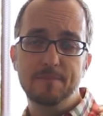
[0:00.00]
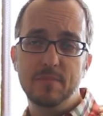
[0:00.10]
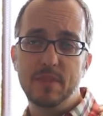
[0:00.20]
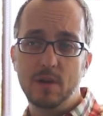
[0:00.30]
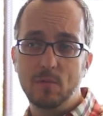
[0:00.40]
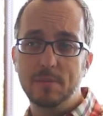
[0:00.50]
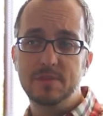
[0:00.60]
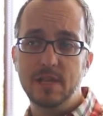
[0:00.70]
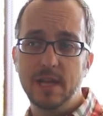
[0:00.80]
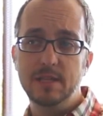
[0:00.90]
their
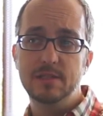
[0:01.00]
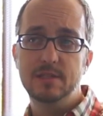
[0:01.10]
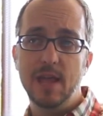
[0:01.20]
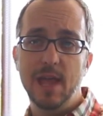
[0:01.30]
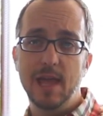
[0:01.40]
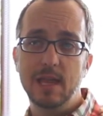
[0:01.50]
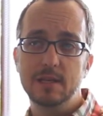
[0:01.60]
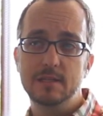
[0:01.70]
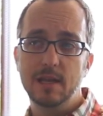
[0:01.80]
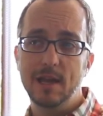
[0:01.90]
websites
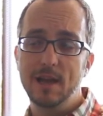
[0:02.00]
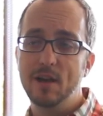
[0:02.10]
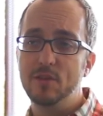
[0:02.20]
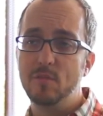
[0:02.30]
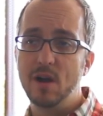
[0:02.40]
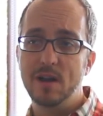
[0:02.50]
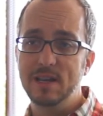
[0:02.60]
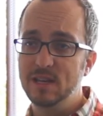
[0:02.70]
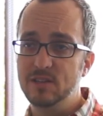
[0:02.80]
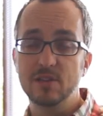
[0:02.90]
and other
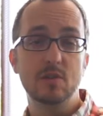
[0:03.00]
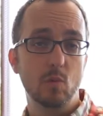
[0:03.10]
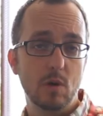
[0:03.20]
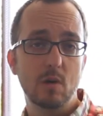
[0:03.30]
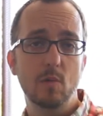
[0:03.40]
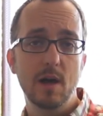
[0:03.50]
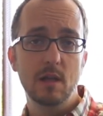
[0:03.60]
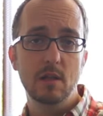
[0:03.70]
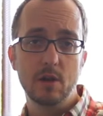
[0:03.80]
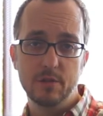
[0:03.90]
marketing doesn't work well
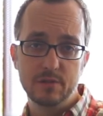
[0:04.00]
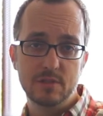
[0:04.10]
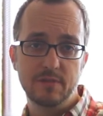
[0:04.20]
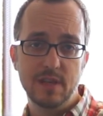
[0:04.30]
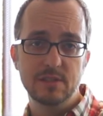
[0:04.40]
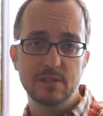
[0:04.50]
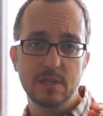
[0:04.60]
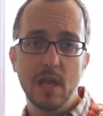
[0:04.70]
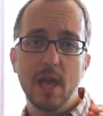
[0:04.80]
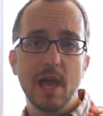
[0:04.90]
on all those devices.
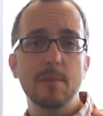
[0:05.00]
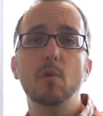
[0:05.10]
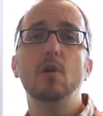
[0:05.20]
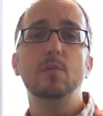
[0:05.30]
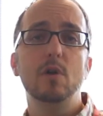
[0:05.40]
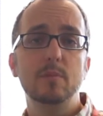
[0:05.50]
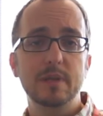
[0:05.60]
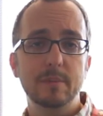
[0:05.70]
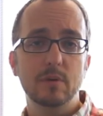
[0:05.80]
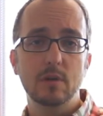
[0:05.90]
And more
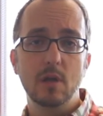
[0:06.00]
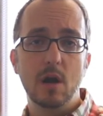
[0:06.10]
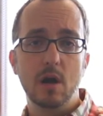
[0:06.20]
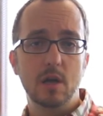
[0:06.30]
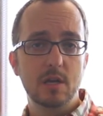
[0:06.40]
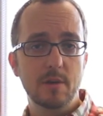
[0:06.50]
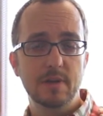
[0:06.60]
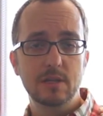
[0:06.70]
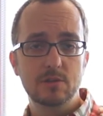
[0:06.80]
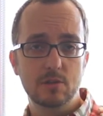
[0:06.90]
people are
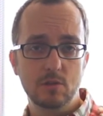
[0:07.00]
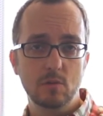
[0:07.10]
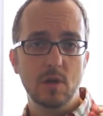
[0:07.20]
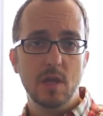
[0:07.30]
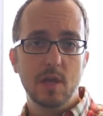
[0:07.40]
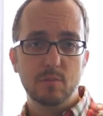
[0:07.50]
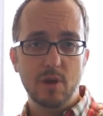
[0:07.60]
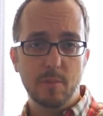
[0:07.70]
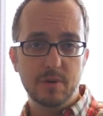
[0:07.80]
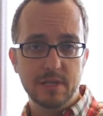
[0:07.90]
coming to
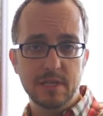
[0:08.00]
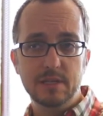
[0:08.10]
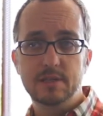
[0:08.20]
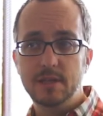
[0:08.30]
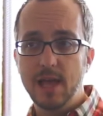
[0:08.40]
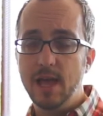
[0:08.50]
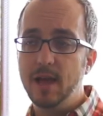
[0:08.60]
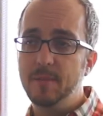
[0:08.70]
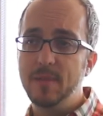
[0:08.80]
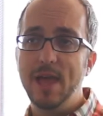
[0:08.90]
properties
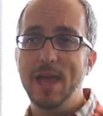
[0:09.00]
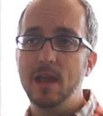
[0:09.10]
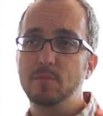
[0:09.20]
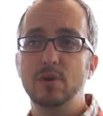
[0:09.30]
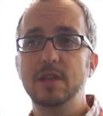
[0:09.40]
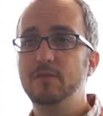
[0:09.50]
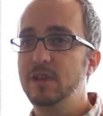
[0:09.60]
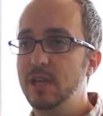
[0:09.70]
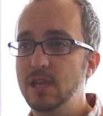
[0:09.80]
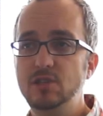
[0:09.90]
and booking
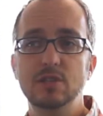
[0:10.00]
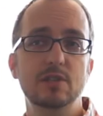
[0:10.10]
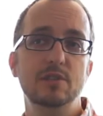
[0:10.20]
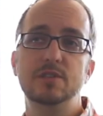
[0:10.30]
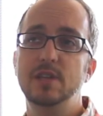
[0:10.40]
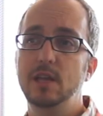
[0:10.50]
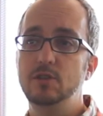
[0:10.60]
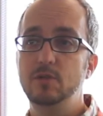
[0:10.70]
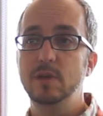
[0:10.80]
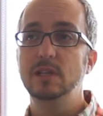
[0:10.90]
vacations and
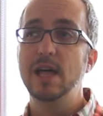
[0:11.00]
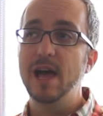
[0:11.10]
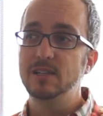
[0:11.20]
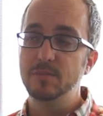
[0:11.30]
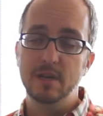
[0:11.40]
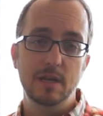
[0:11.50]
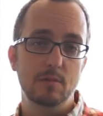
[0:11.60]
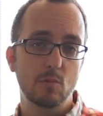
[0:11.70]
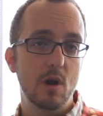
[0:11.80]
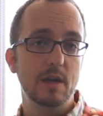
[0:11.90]
doing last-minute
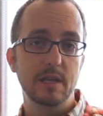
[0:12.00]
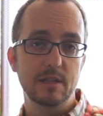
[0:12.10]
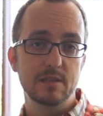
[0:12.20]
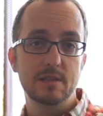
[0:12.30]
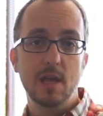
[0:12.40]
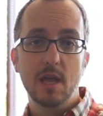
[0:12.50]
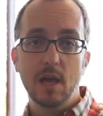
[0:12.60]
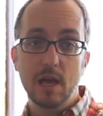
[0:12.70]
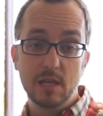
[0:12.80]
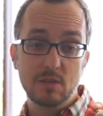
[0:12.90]
walk-ins
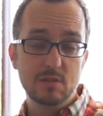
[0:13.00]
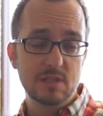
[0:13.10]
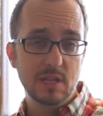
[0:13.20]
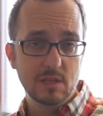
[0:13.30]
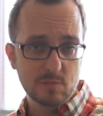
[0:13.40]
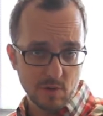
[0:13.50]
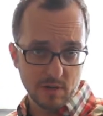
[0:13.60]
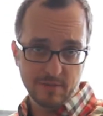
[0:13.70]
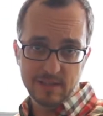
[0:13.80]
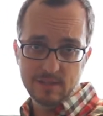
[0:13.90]
using smart
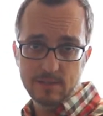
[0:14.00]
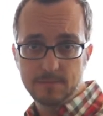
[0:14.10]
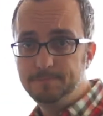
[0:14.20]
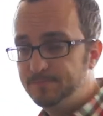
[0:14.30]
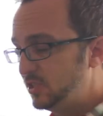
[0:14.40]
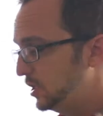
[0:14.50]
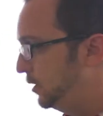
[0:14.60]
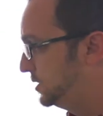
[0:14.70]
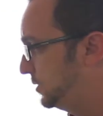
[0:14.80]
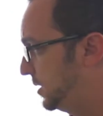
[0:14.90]
devices. So
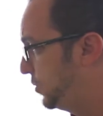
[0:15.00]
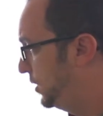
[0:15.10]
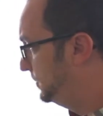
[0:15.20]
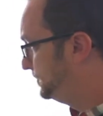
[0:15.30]
it's really important.